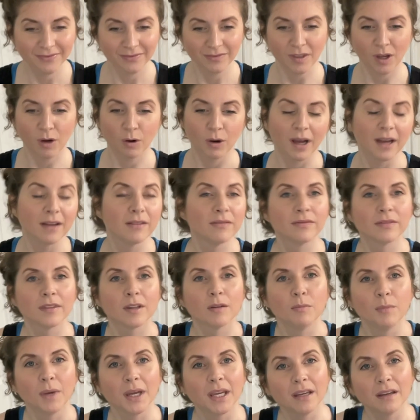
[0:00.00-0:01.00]
Okay,
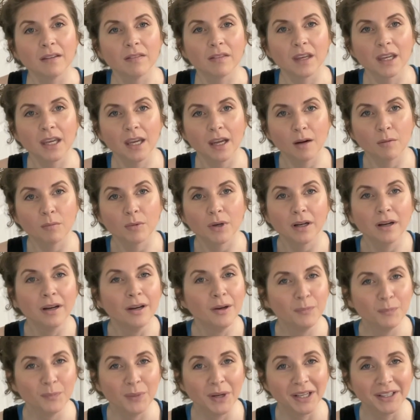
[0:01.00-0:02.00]
I'm making the camera
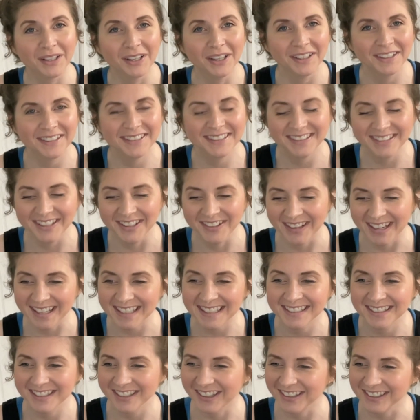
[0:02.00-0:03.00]
bigger so that I
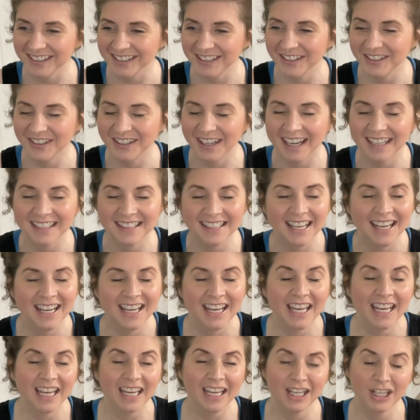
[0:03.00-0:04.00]
can talk to you guys.
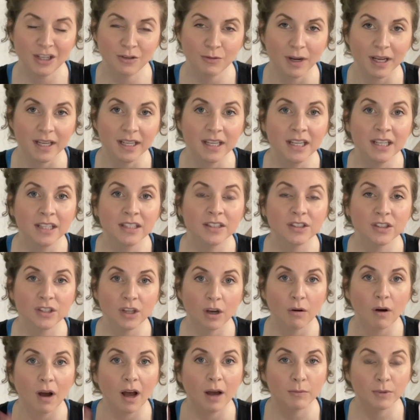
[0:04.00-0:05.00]
Anyway,
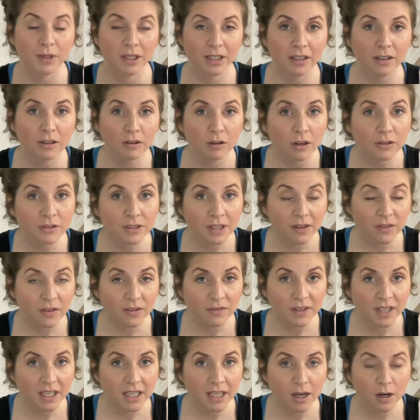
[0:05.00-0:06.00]
so I'm going to close out the
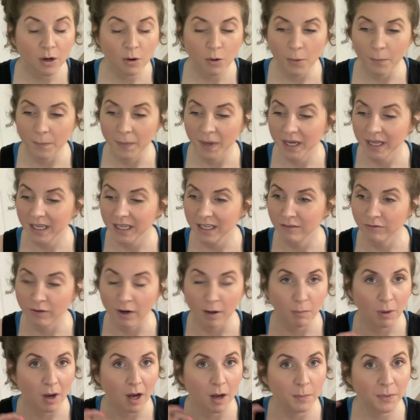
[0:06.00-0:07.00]
video, but if
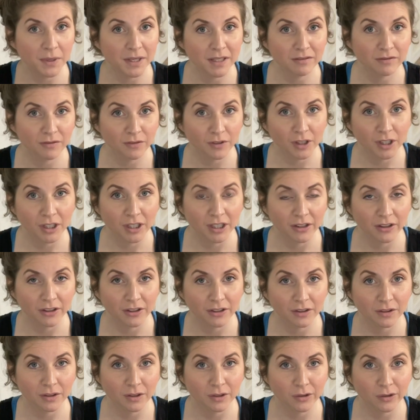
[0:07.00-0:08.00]
I pop in for
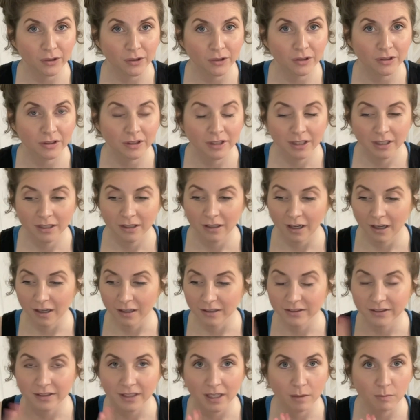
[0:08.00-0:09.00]
another little
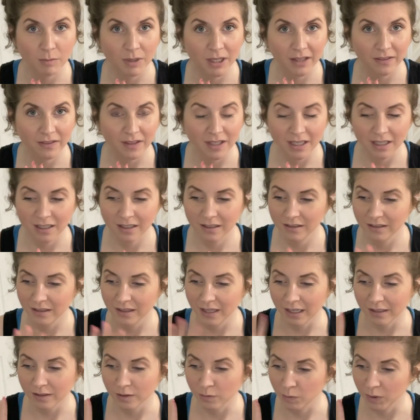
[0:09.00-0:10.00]
uh, segment at the end,
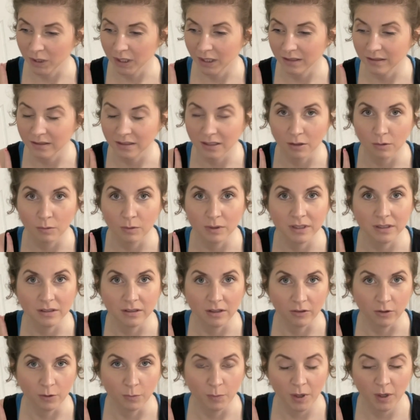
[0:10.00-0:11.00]
that's because there was
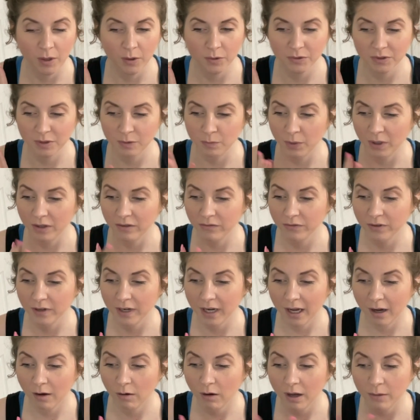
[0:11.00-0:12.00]
another post. But for
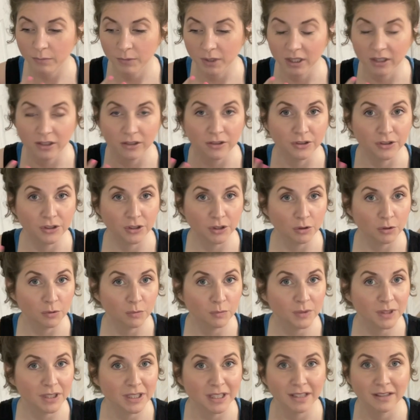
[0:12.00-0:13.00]
now, I'm going to
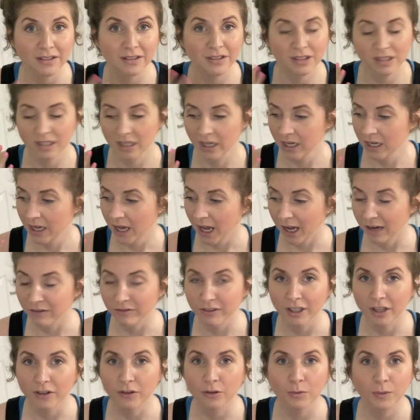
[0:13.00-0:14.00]
assume, since
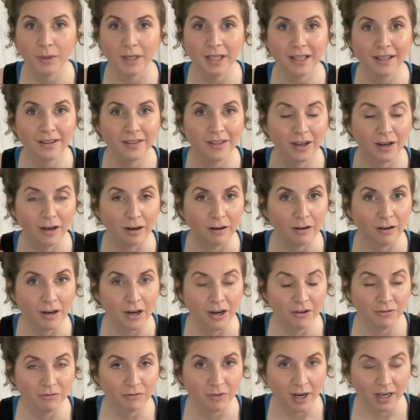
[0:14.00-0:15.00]
every other week their
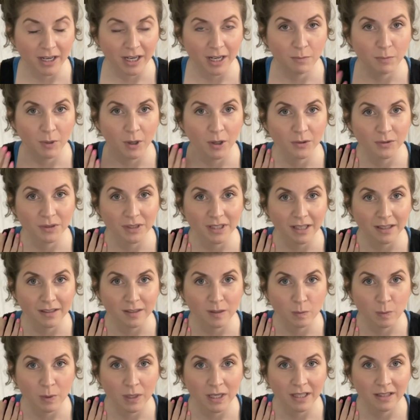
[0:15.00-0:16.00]
Friday post
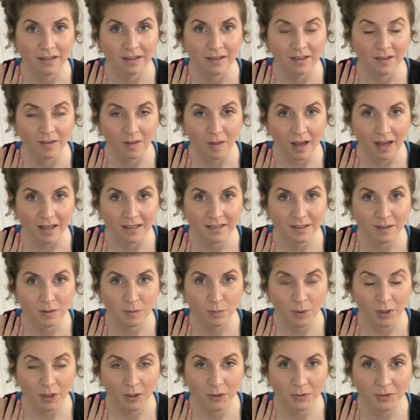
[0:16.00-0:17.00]
has been the last
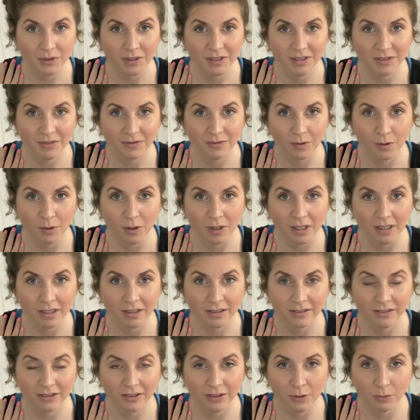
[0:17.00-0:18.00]
post
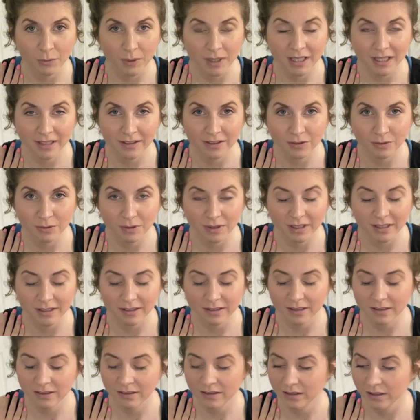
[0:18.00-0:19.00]
for the weekend's
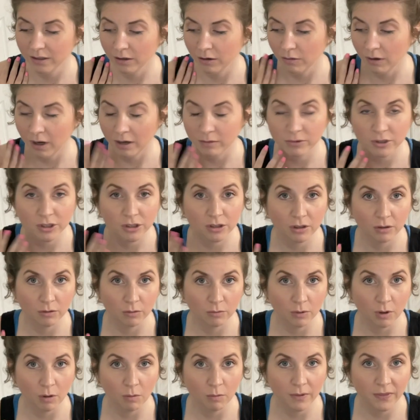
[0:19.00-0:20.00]
releases, so I'm just going to
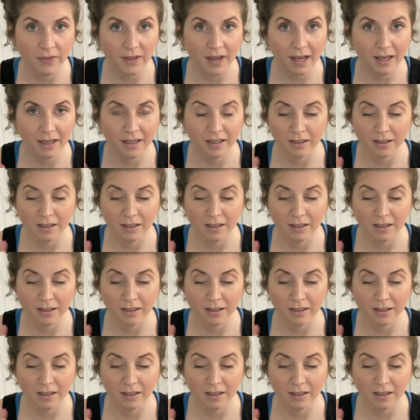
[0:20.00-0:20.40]
roll with that and